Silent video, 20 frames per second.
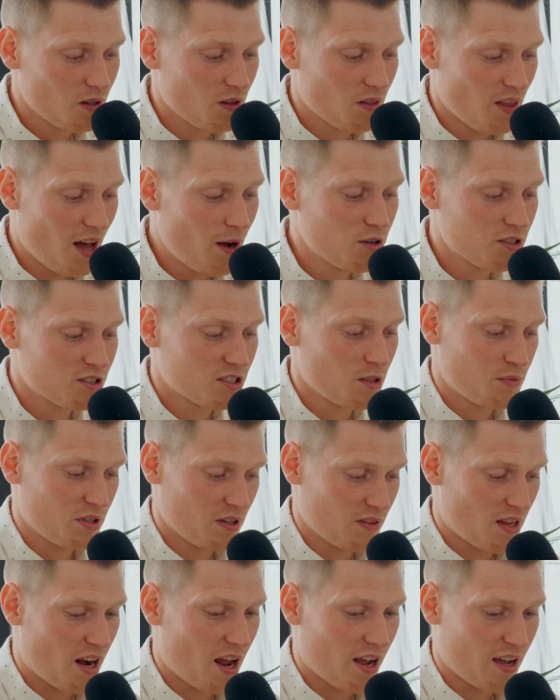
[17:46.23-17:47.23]
That was
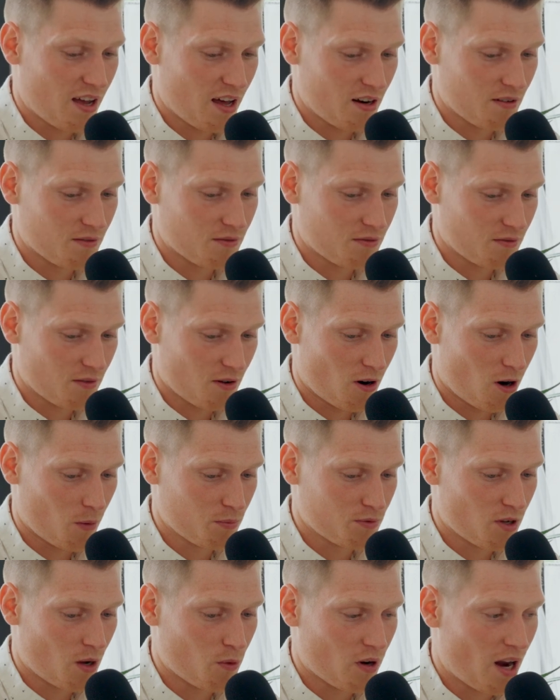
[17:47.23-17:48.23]
something that I kind of
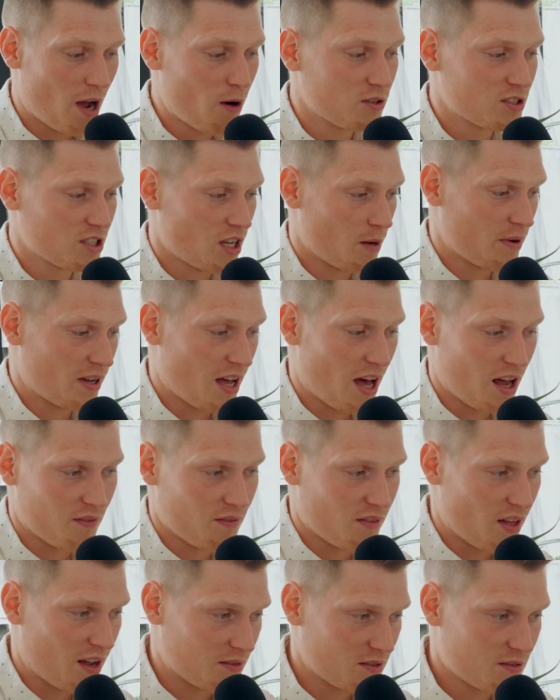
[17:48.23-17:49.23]
harped on when I was coming out
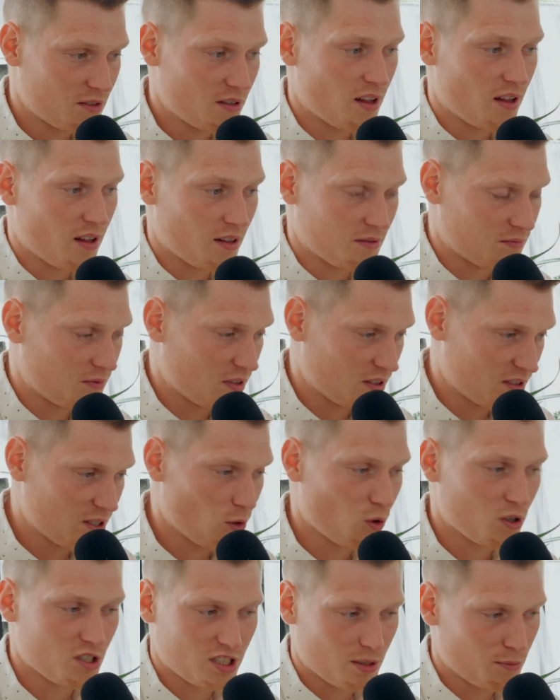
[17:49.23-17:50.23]
of that
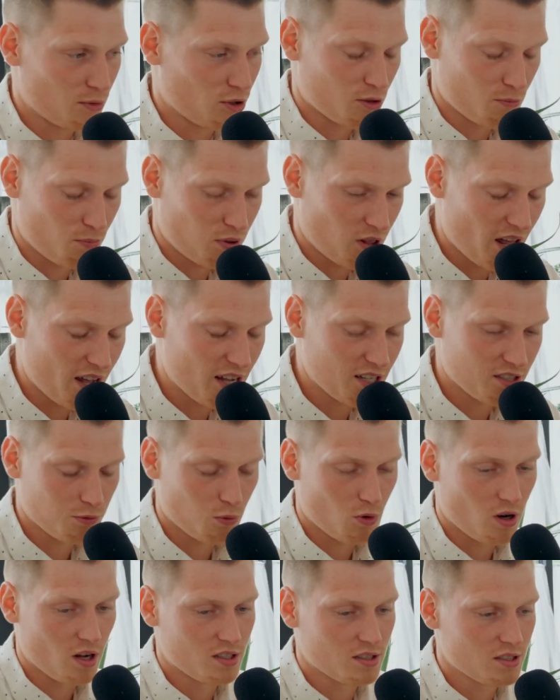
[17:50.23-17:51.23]
sort of similar place.
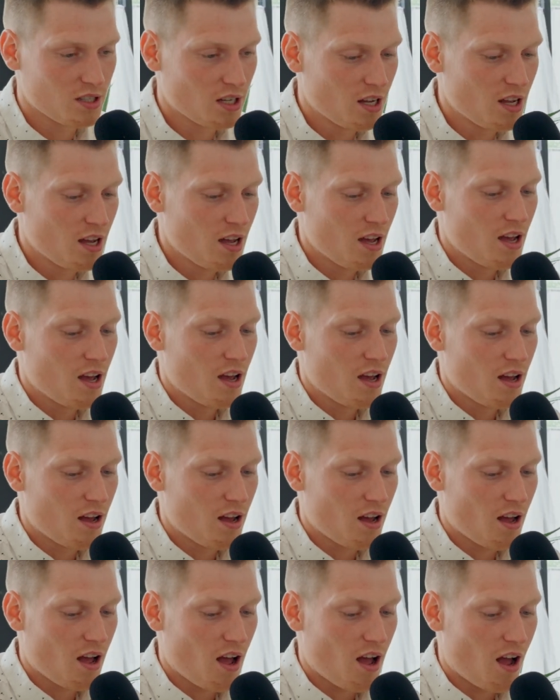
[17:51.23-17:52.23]
Was
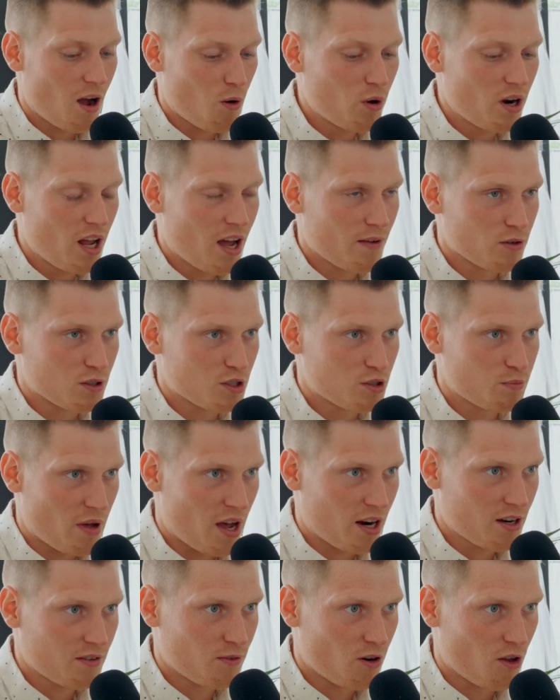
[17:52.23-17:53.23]
I want to have
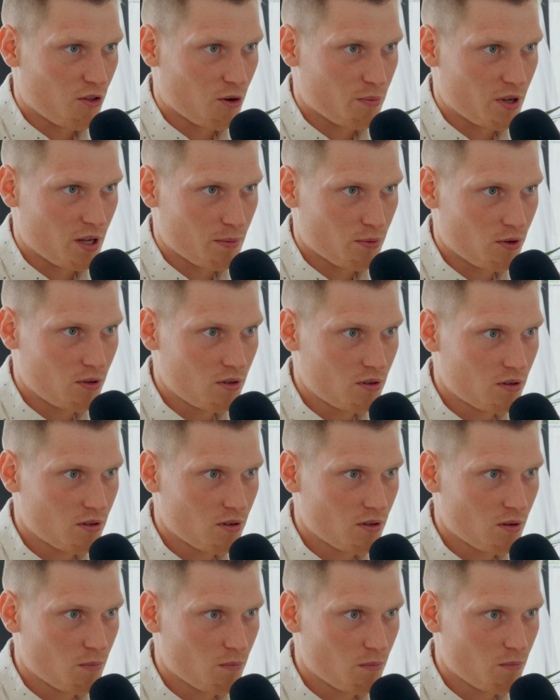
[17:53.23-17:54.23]
respect for other
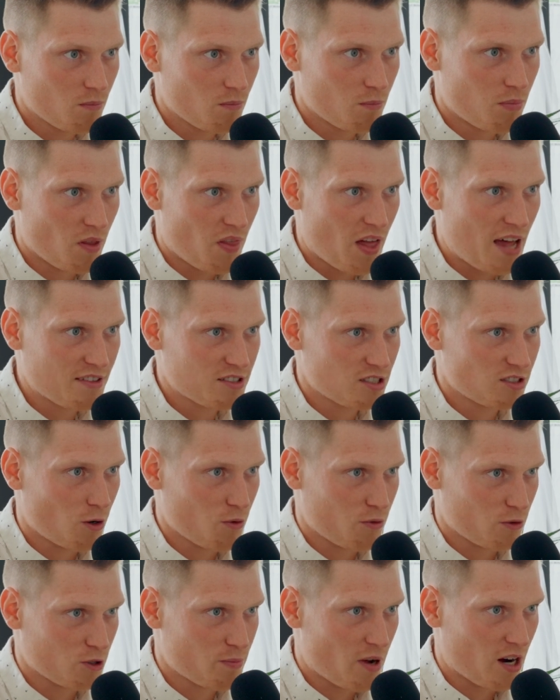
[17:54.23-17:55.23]
people, but that has to start
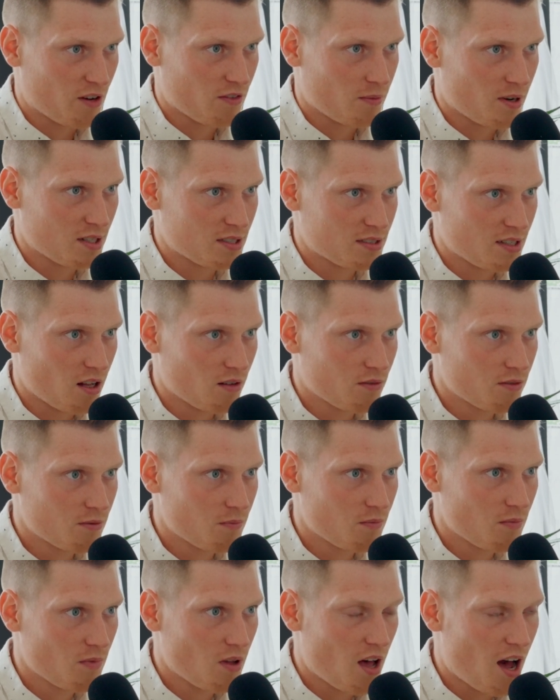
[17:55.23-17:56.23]
with respect for myself.
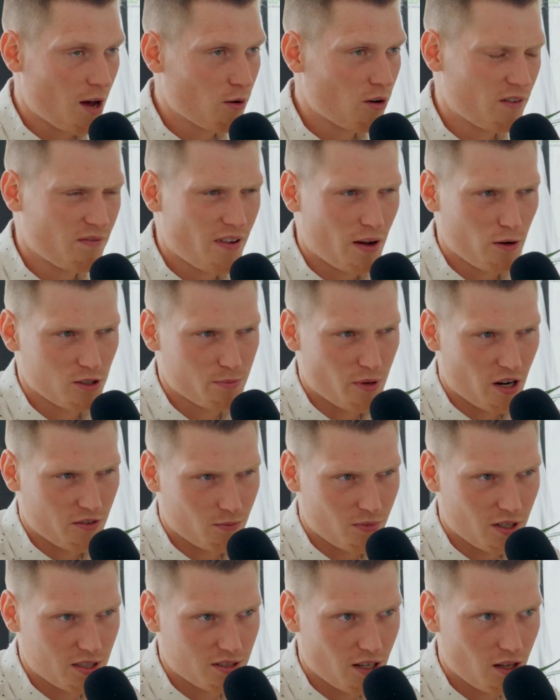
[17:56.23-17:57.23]
Yep. How do I find respect
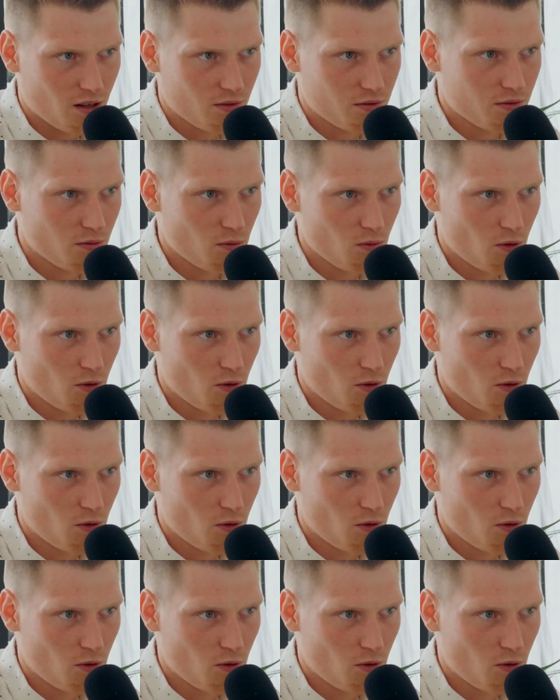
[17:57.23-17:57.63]
for myself?